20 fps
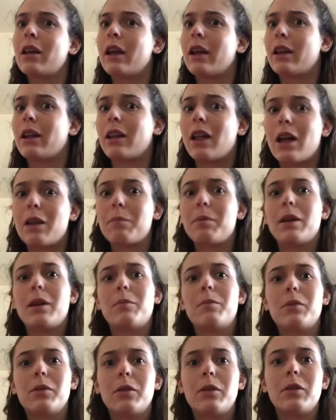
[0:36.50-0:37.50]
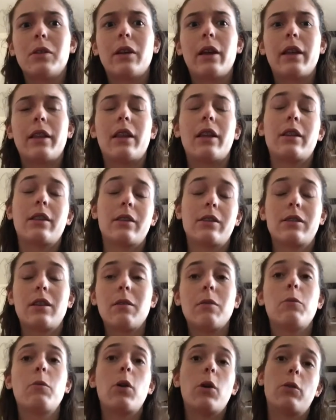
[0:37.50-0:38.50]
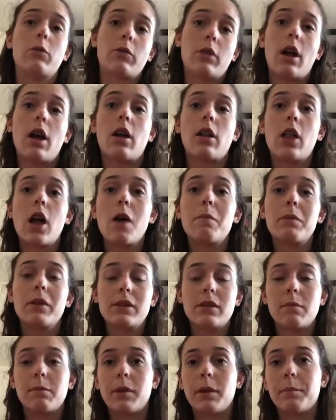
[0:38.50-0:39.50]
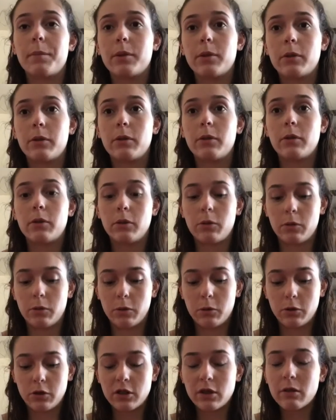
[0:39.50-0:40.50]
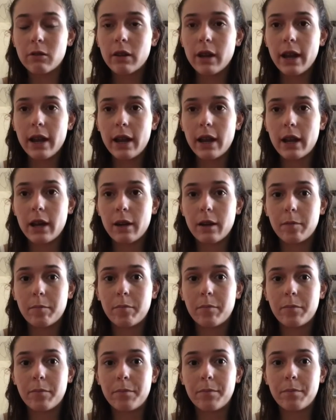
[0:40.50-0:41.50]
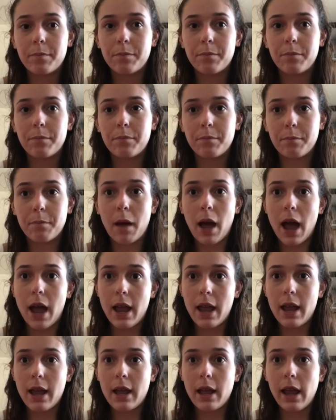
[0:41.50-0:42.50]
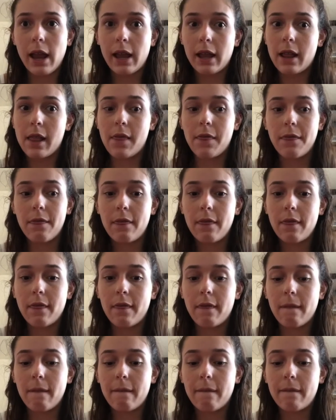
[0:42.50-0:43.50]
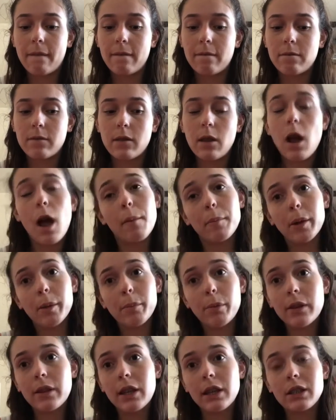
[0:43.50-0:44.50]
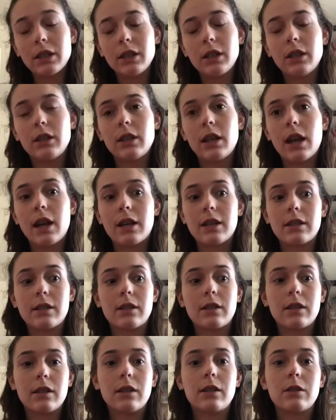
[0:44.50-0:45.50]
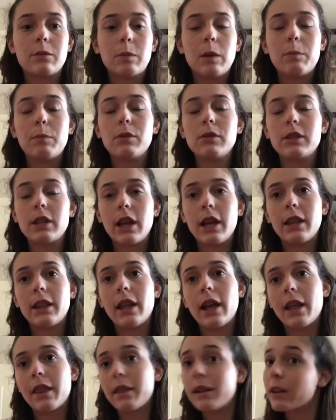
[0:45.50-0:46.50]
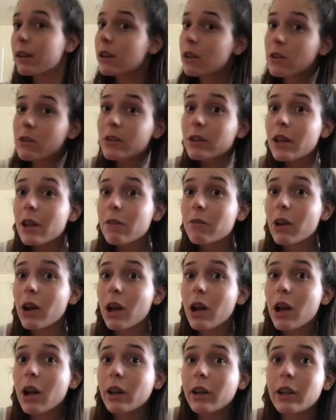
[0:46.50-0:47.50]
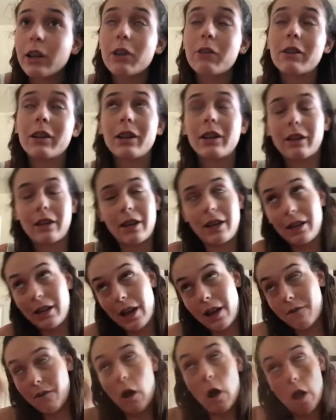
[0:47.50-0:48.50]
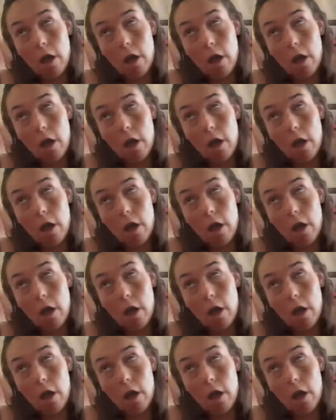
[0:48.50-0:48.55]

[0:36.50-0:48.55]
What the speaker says: and a lot of people, and then there's some, well, not a lot, but some people who swear by it, and I'm gonna put that to the test. There's people saying that they're using it wrong. You don't want to like have a